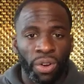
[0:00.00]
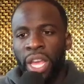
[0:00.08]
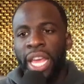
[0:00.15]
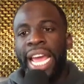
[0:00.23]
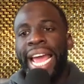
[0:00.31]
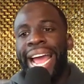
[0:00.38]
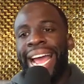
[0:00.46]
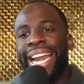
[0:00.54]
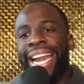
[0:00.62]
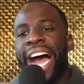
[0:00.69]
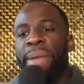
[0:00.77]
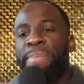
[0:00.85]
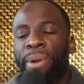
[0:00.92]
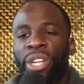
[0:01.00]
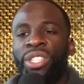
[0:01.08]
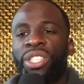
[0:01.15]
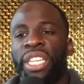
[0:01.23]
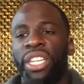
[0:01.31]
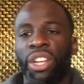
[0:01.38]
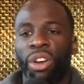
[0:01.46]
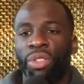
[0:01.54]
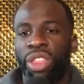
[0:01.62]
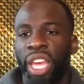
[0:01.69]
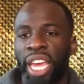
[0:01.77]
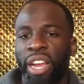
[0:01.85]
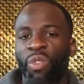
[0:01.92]
And I personally don't
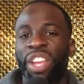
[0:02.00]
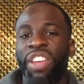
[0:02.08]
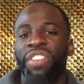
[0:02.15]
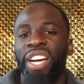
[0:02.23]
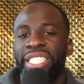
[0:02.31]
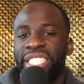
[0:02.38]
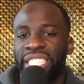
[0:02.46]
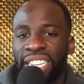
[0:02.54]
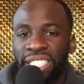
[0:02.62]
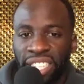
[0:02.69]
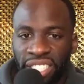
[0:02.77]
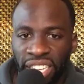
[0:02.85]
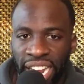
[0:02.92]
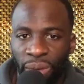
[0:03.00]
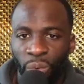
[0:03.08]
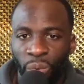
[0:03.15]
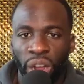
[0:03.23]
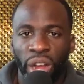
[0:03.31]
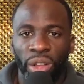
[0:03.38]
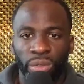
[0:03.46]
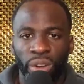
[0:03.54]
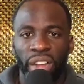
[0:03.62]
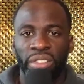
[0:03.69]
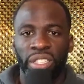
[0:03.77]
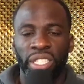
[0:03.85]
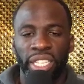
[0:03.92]
think we've adjusted to that well
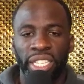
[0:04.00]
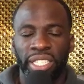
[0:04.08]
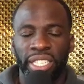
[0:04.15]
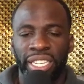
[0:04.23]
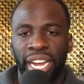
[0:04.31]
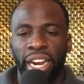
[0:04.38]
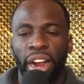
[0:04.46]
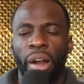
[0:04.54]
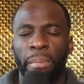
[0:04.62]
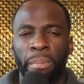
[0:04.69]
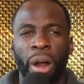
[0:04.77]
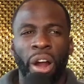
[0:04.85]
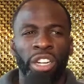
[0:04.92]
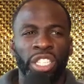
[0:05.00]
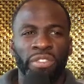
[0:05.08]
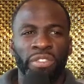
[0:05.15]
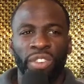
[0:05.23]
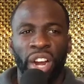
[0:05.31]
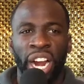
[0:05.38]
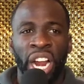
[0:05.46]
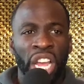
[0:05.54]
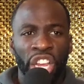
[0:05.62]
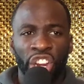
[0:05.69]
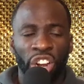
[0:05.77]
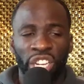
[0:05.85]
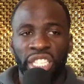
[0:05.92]
throughout the season. Like our margin for,
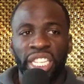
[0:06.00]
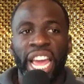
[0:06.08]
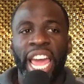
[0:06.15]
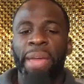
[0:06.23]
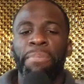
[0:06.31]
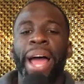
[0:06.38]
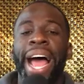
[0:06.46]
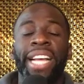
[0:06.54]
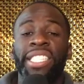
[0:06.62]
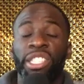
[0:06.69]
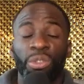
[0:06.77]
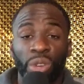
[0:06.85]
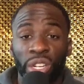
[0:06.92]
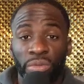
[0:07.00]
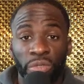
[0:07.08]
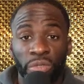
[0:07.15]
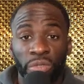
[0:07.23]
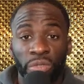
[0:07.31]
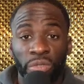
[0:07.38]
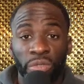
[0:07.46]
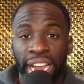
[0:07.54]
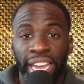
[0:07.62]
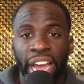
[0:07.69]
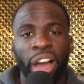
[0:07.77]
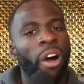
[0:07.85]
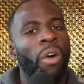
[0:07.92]
you know, the same passes we'll
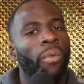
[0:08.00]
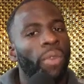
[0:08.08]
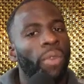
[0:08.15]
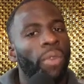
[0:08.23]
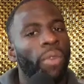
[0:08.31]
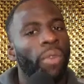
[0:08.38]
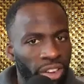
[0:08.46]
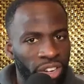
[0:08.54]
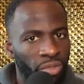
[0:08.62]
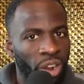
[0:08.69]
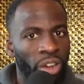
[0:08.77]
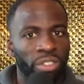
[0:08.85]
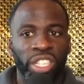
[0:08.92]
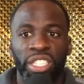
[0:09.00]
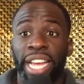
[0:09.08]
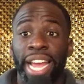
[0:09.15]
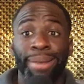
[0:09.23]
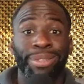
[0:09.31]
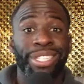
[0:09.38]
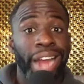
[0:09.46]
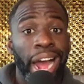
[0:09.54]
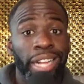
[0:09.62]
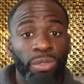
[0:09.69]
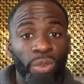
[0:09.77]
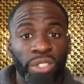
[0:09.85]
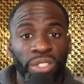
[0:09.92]
make at home, we make on the road. The same
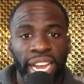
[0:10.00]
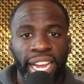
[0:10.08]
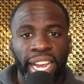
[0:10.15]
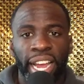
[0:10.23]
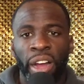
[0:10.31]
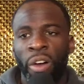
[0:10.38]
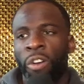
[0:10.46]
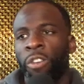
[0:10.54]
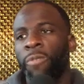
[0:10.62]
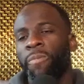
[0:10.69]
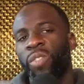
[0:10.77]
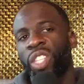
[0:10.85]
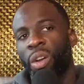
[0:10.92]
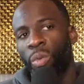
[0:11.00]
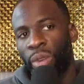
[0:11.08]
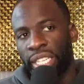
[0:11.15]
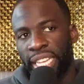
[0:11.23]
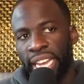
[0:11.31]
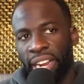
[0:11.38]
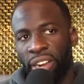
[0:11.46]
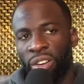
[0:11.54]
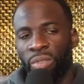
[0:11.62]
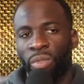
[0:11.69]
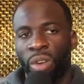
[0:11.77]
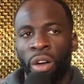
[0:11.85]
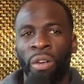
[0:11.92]
shots we'll take at home, we take
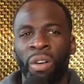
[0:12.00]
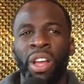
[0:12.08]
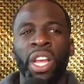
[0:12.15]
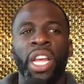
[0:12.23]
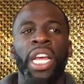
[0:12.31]
on the road.